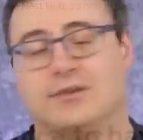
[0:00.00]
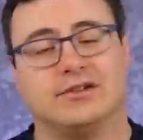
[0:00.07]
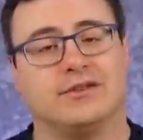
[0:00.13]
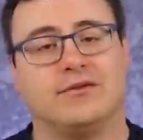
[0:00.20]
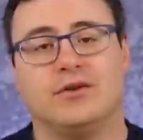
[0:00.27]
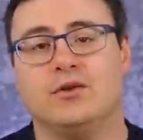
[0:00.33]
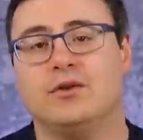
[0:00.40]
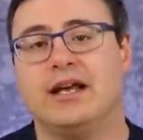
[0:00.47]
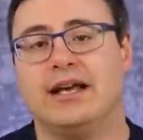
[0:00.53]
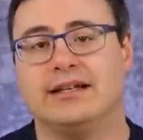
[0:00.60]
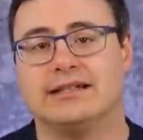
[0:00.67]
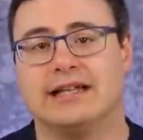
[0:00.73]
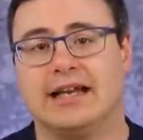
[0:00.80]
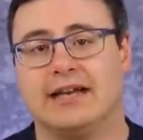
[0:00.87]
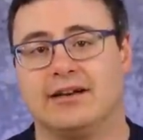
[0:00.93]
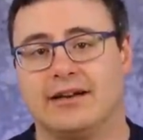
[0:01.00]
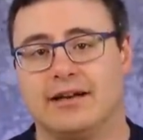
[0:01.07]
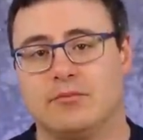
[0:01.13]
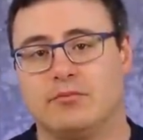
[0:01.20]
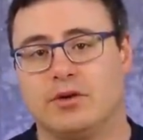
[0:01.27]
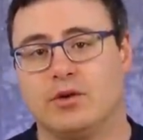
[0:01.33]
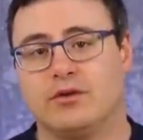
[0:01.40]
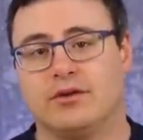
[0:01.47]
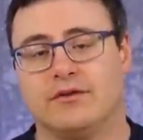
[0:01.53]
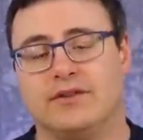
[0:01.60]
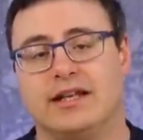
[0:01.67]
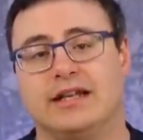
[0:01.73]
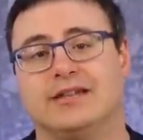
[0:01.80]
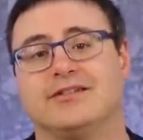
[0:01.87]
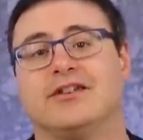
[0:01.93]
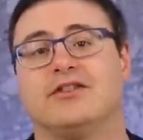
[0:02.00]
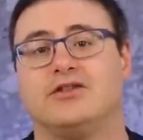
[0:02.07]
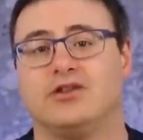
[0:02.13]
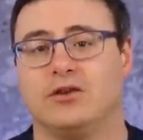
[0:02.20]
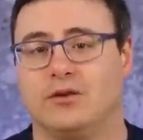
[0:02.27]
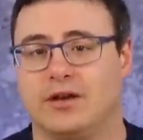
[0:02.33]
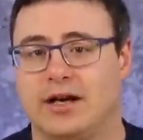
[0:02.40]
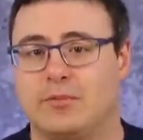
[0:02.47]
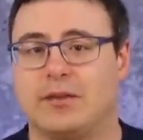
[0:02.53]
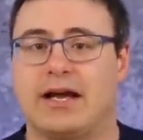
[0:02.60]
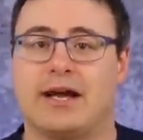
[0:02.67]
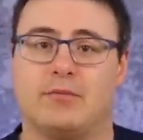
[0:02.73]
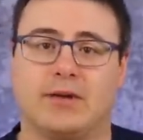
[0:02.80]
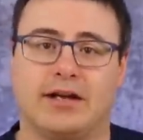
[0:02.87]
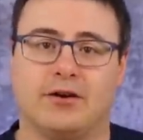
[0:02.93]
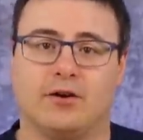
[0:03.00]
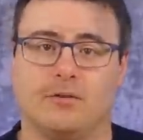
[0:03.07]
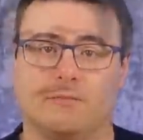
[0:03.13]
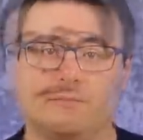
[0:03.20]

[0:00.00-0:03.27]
it was a few days later that both of these showed up at my home.